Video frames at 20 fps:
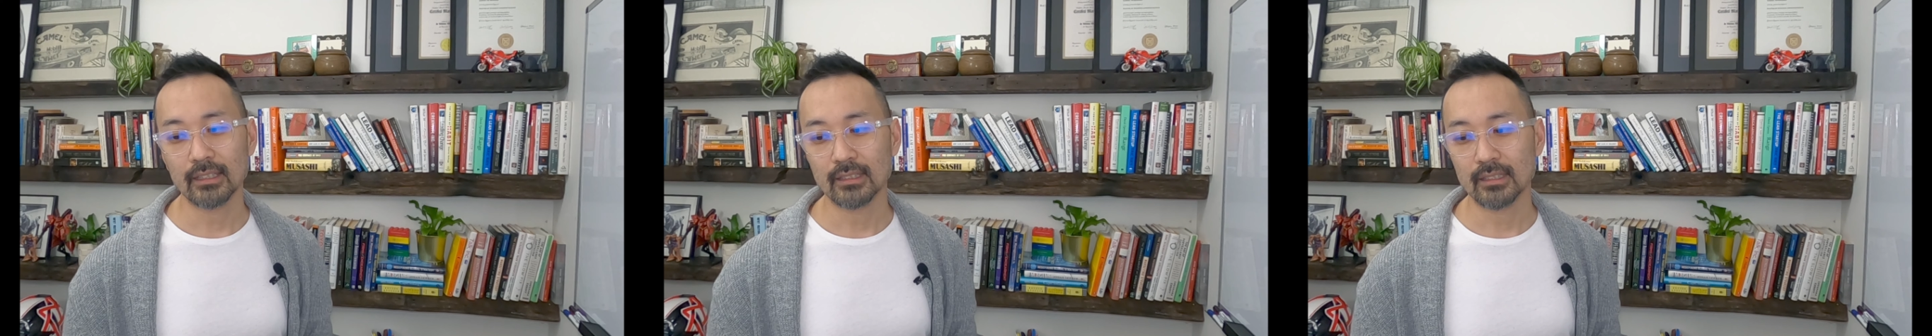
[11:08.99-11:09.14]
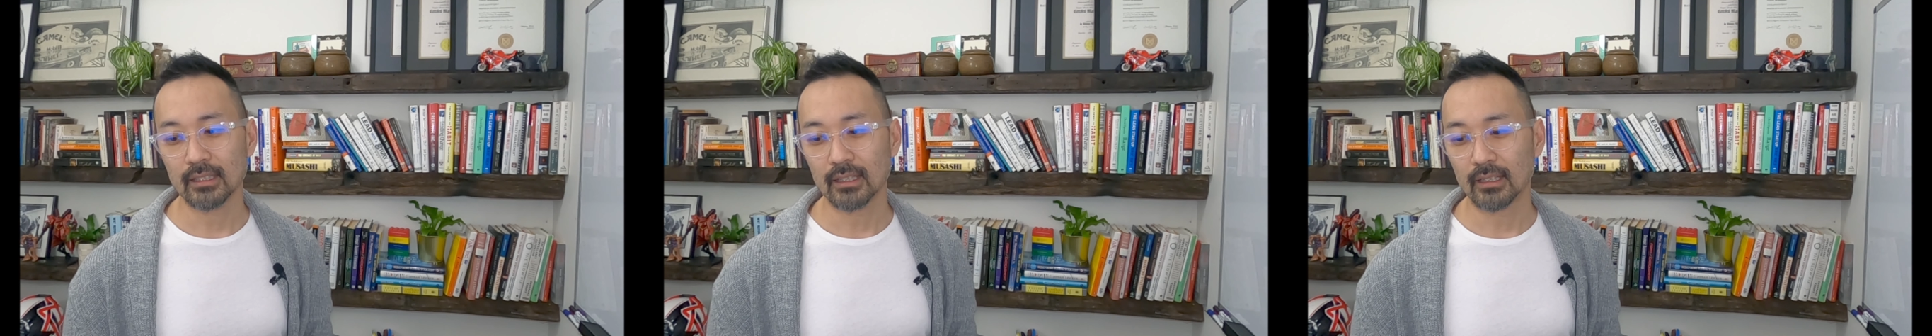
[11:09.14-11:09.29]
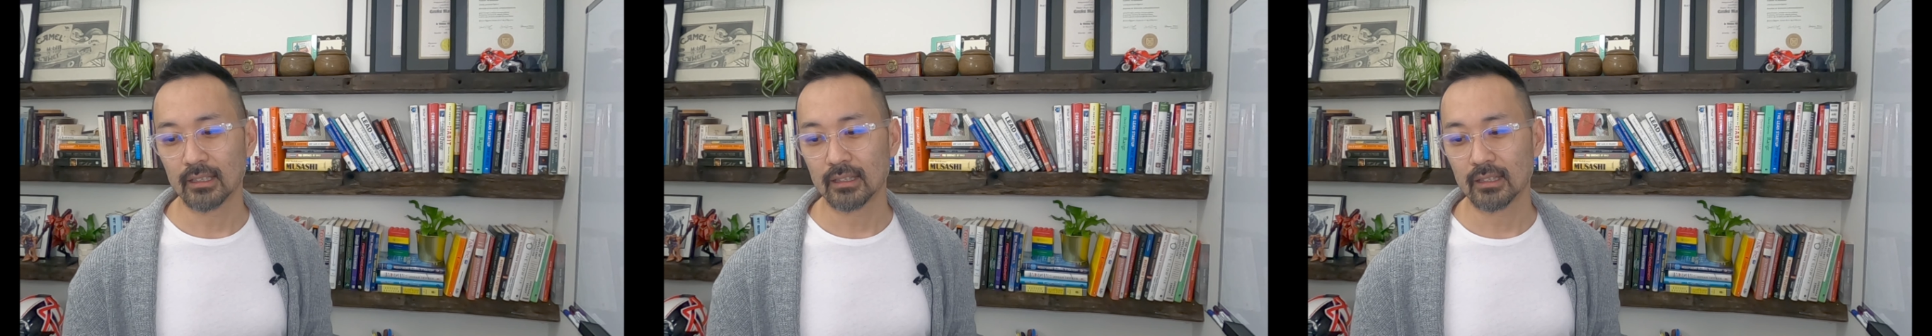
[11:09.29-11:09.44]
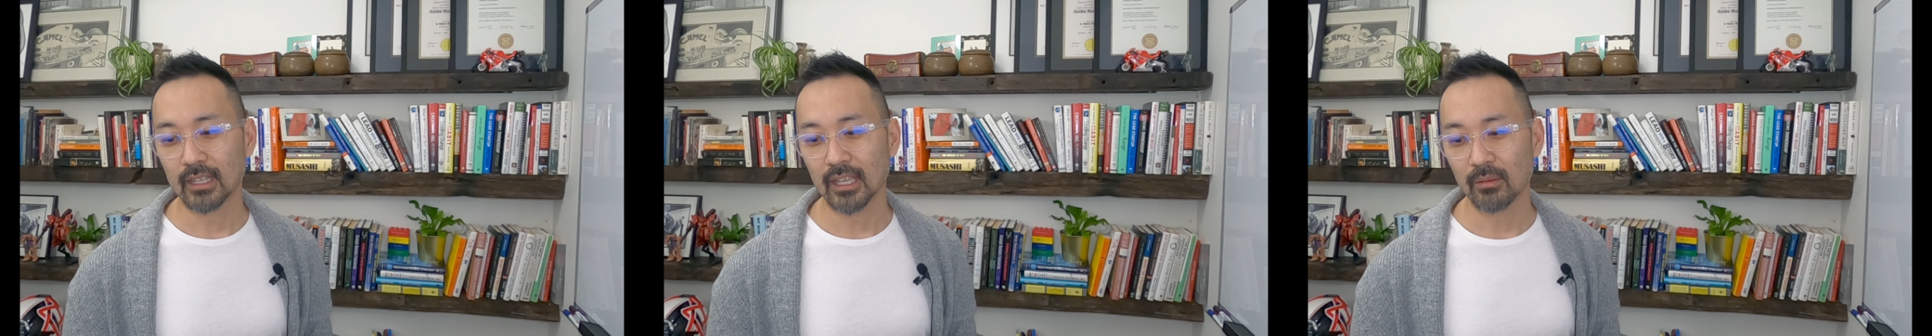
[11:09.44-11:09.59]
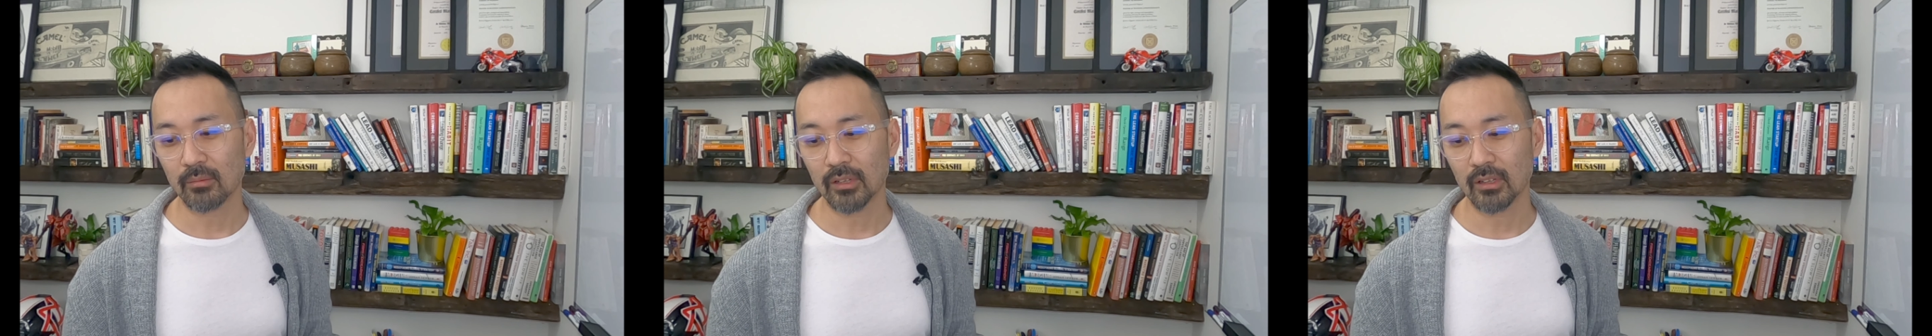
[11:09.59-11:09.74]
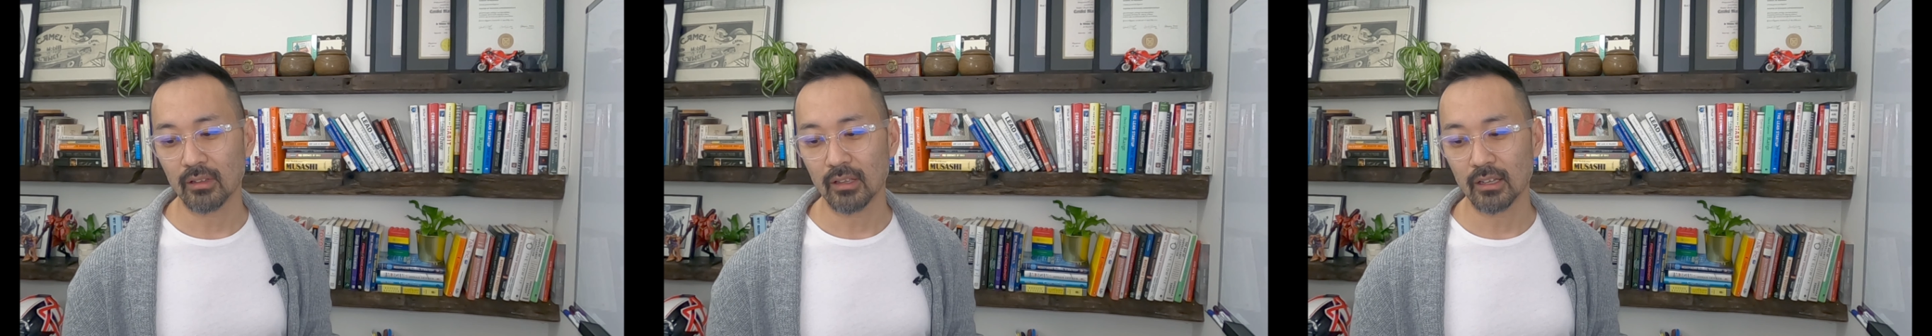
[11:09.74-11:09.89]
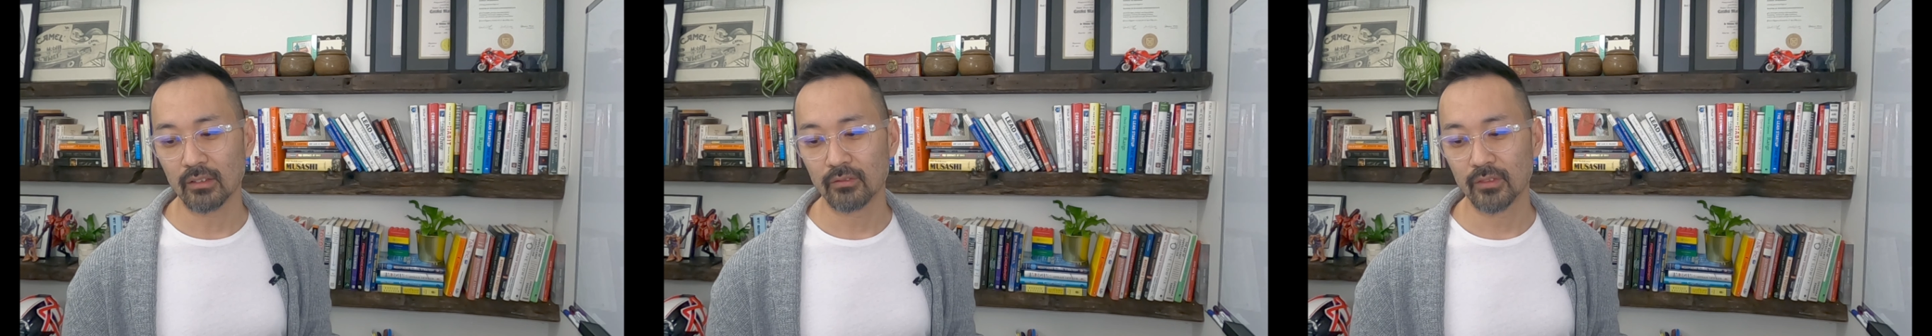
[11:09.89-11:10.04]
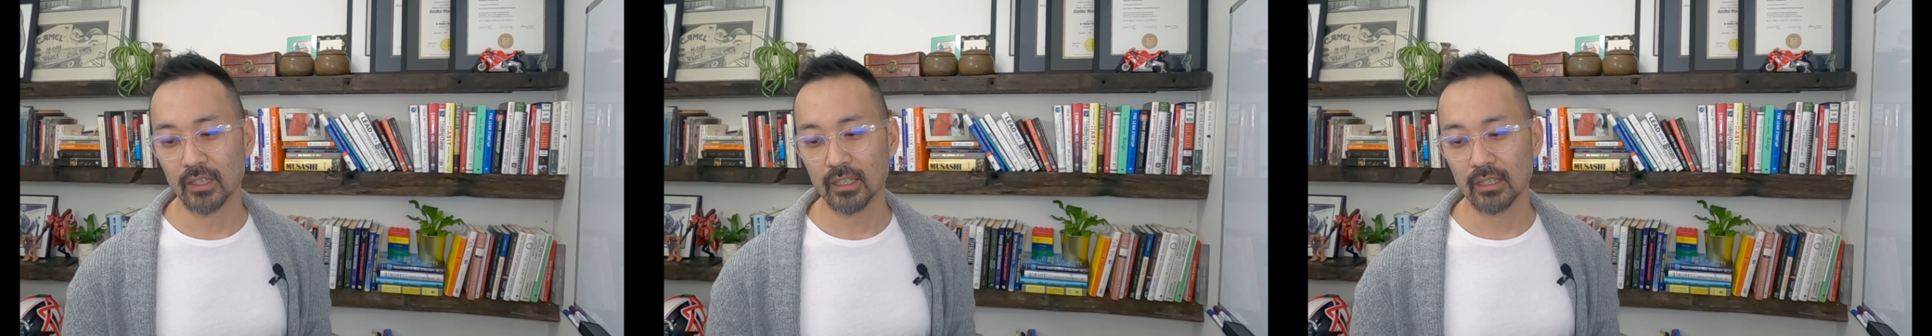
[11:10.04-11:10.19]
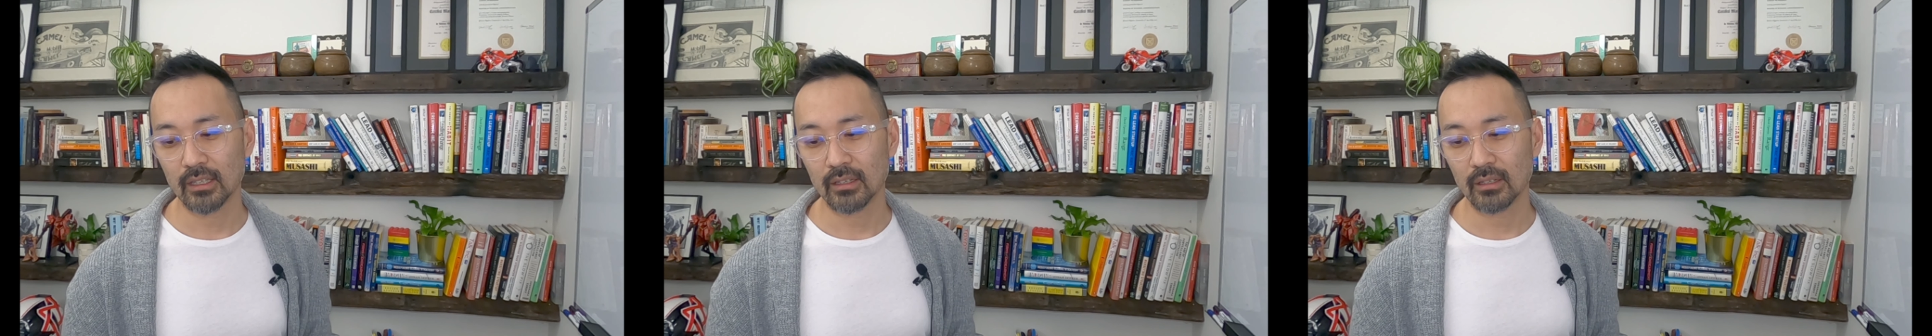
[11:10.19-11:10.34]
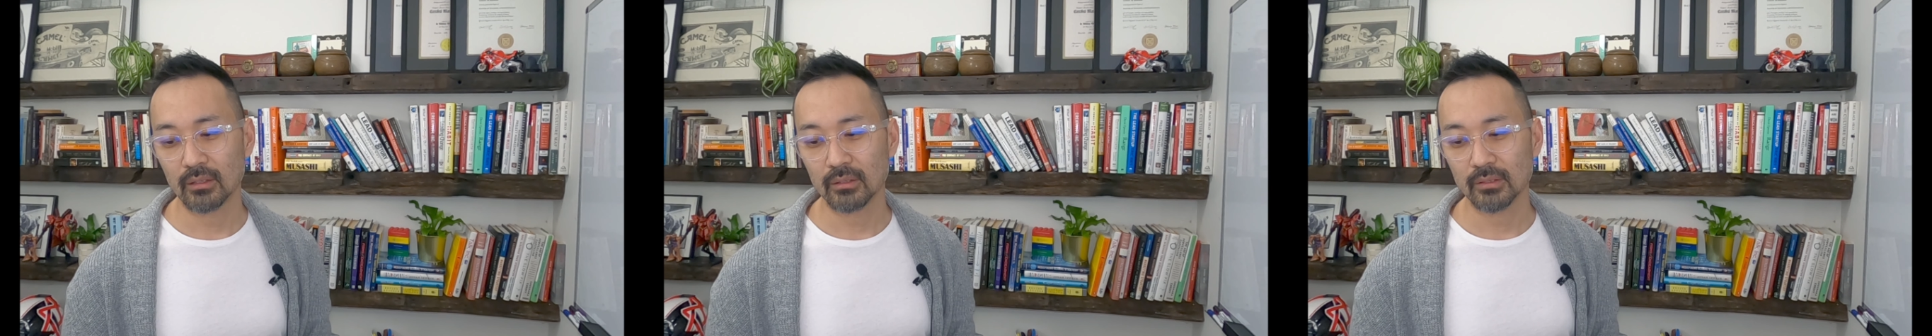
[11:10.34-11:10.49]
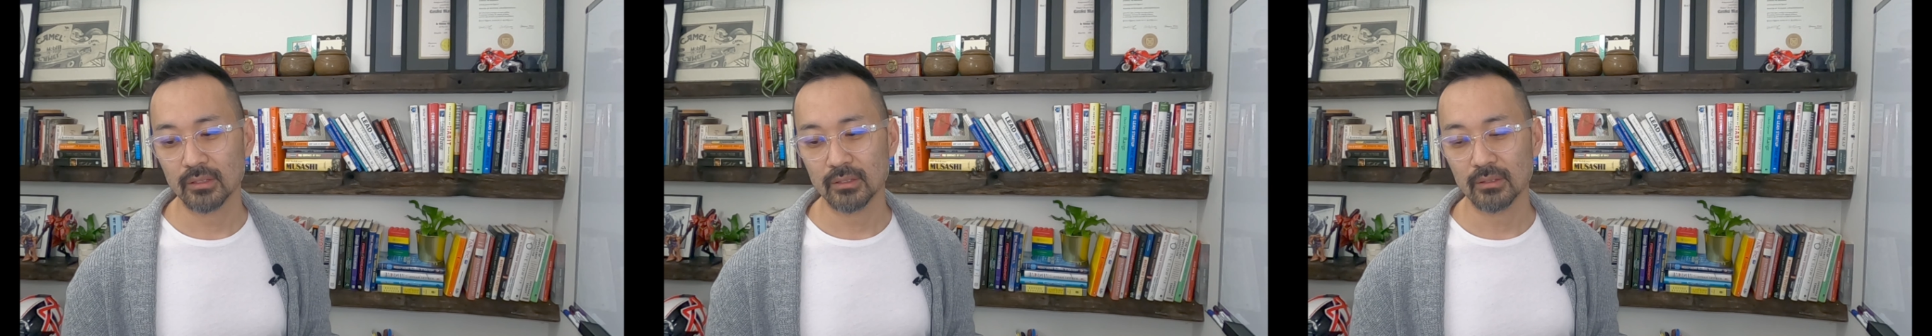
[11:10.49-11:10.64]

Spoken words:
it's a 10-minute long video.